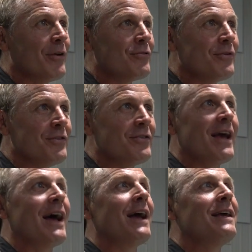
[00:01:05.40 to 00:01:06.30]
wrestle
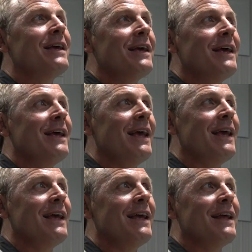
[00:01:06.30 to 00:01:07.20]
this guy,
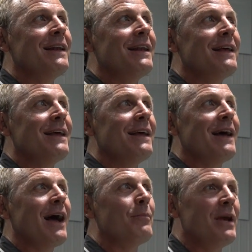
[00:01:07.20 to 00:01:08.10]
and
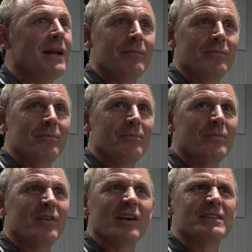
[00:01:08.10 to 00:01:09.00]
I beat him
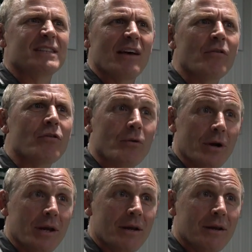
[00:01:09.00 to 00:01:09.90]

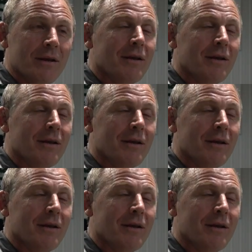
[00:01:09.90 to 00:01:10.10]
6-7-3.